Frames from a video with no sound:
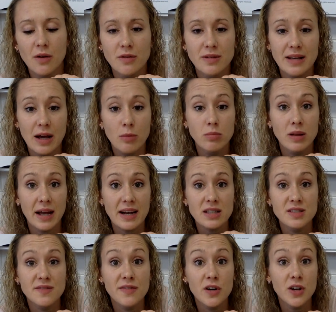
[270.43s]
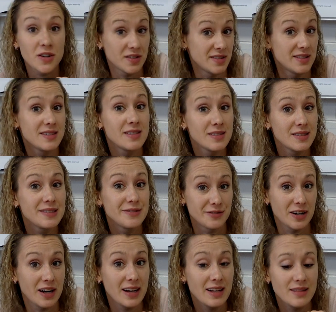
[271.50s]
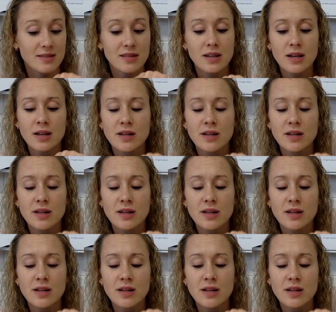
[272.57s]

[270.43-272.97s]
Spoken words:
Count. Now black's first, right?